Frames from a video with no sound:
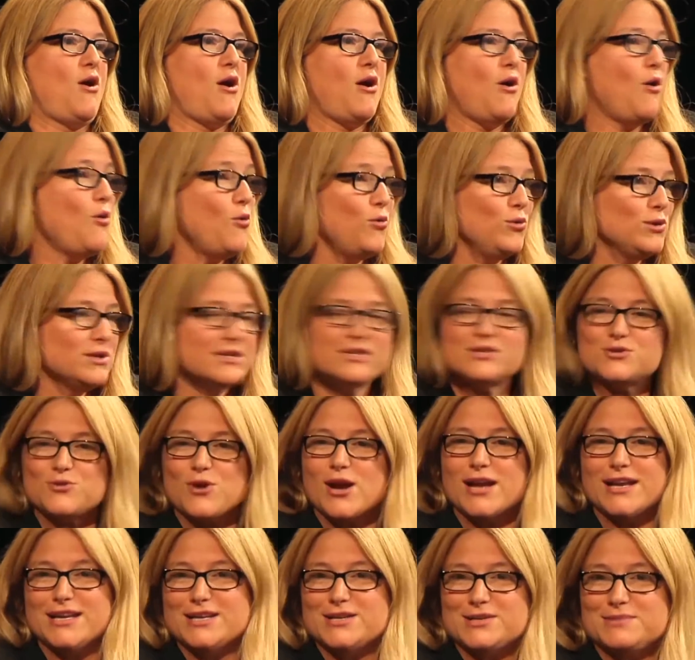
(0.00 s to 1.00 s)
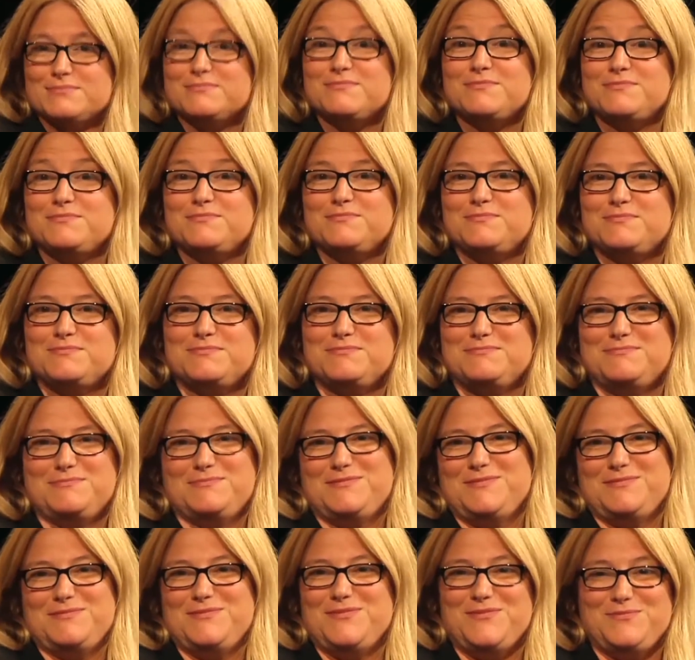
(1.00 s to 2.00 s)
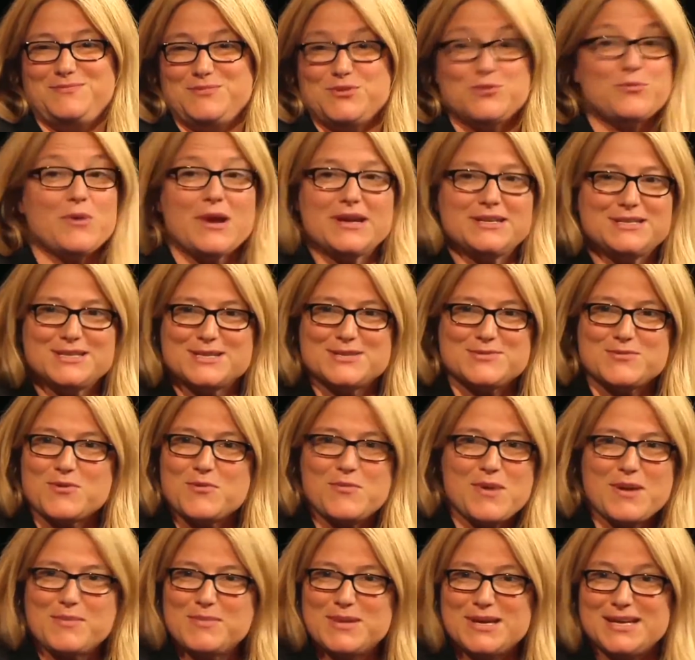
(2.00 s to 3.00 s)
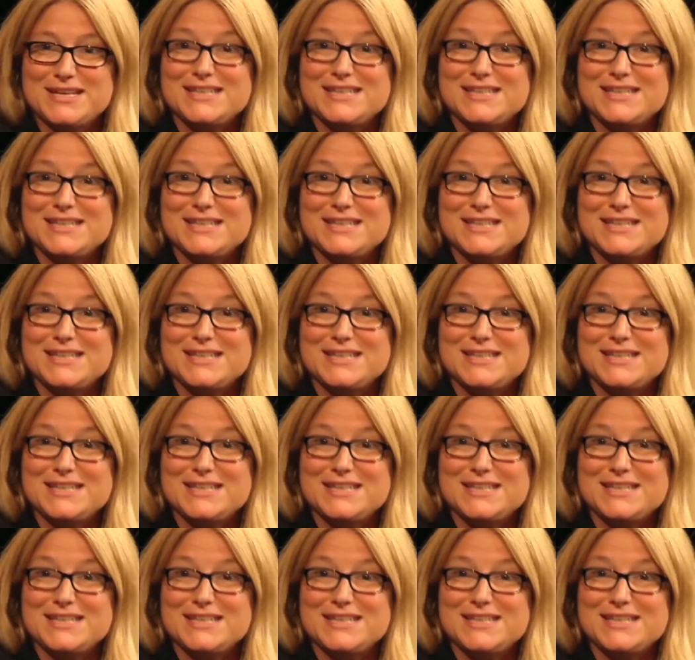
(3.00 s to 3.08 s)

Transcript: all Australian directors were women.